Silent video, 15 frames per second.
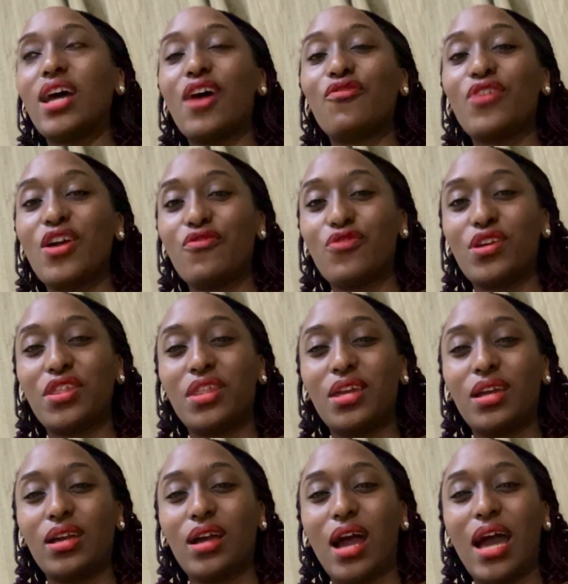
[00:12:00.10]
have
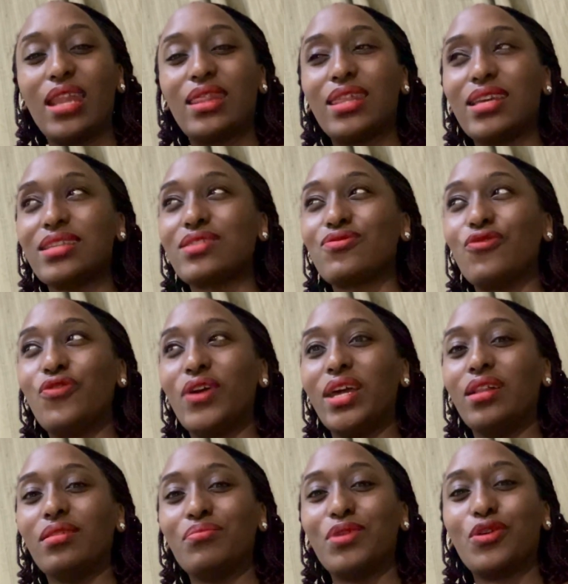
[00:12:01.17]
everything and things
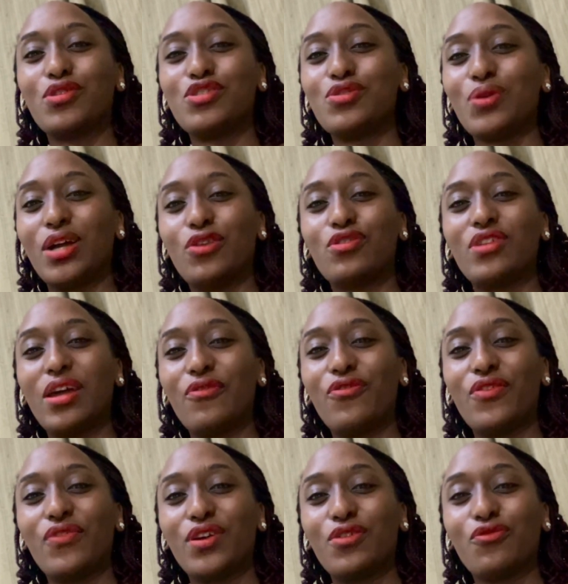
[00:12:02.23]
fail because you are not a
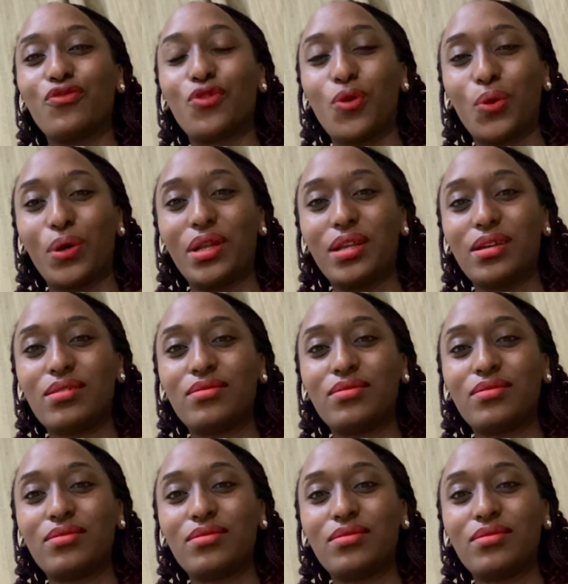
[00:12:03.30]
favored of God.